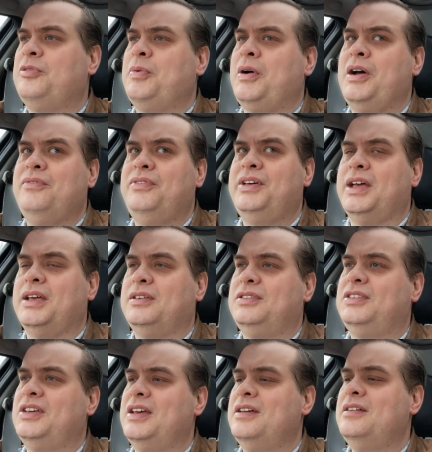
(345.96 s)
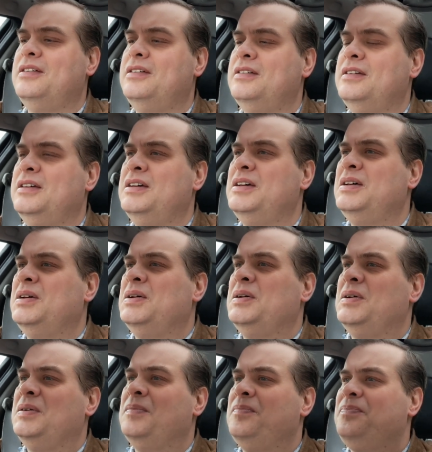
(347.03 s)
you can get caught up by anything like
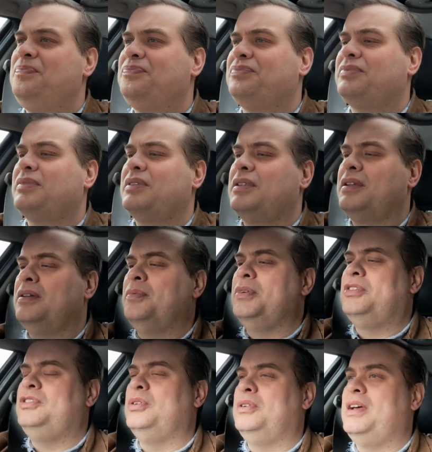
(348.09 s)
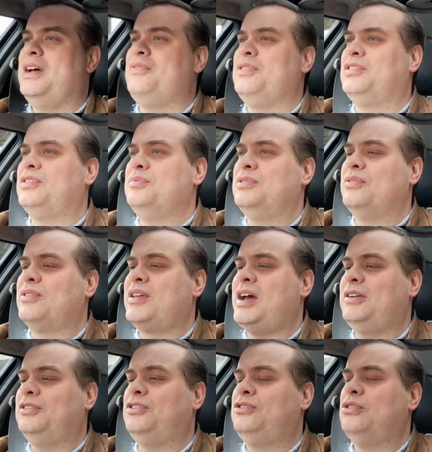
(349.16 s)
that. It just is
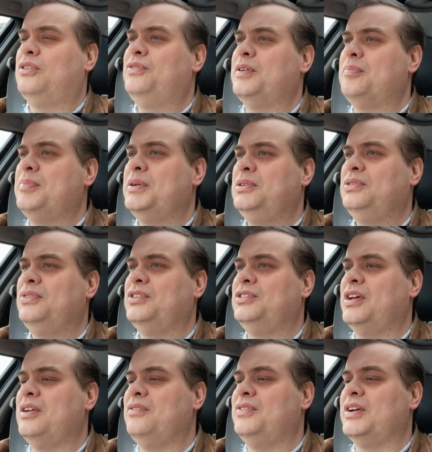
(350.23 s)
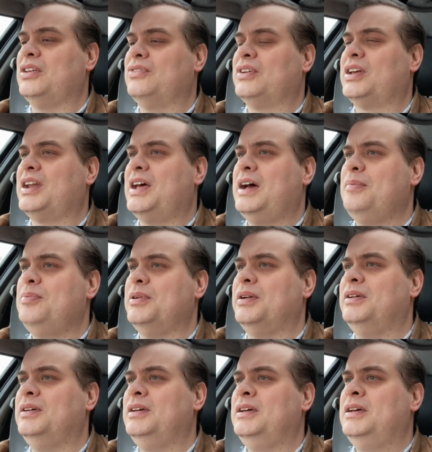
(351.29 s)
obviously a bit more common to be caught
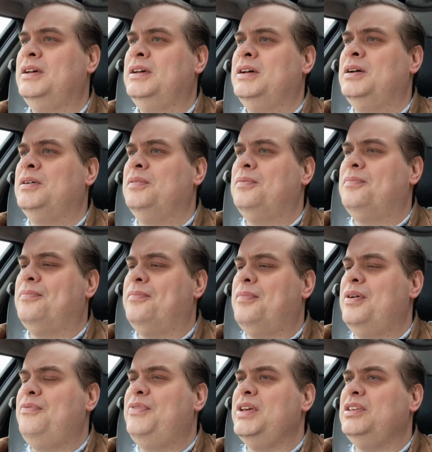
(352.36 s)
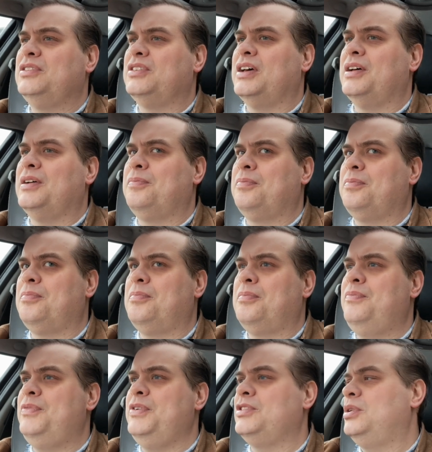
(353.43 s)
up like that on the older
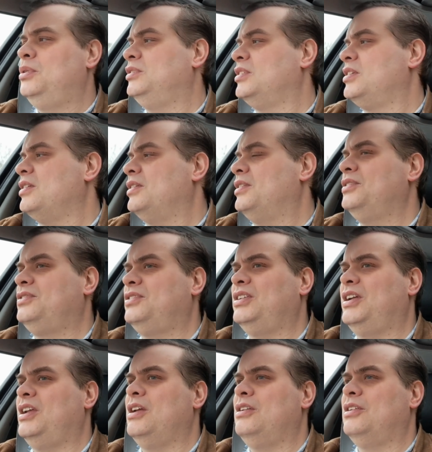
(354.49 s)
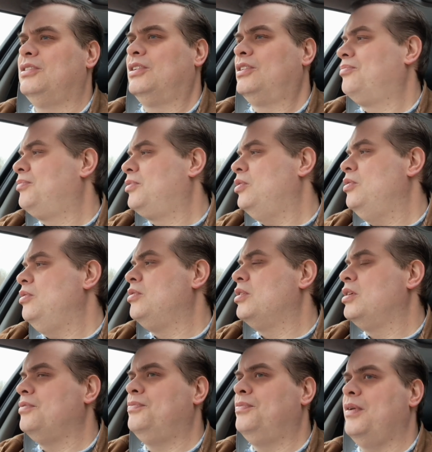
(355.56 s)
cars because they are old. They've got
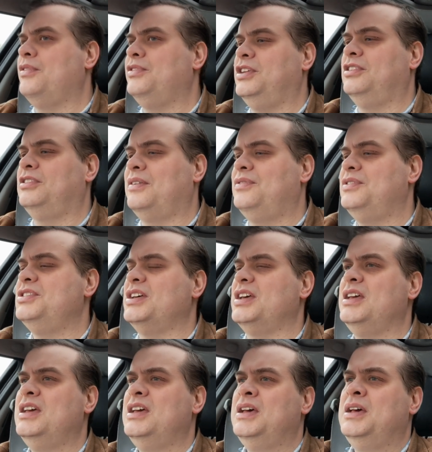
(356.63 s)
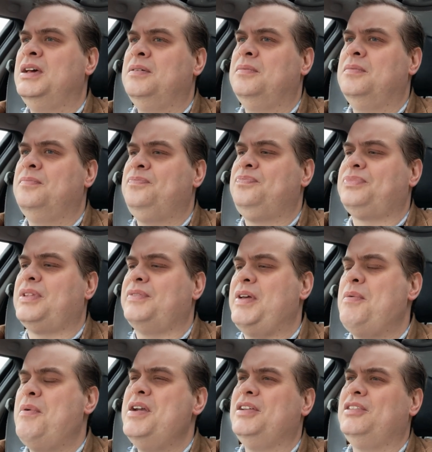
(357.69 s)
thousands and thousands of parts in
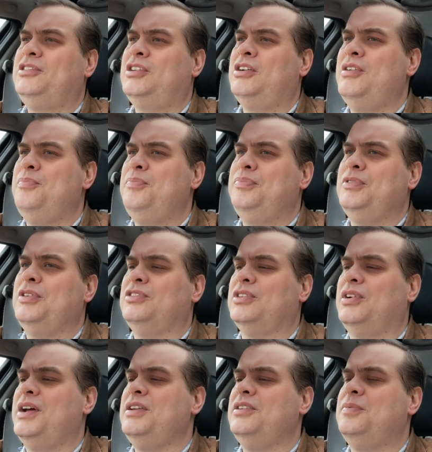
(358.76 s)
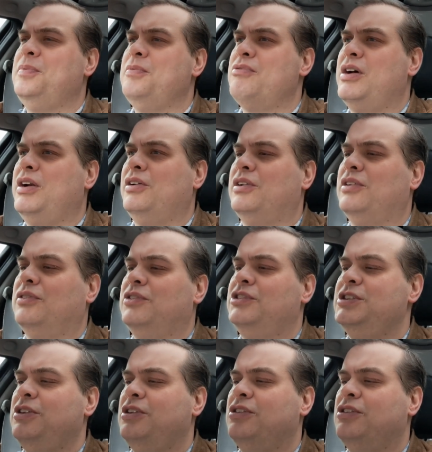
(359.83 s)
them, and just you, know, you can be as careful as you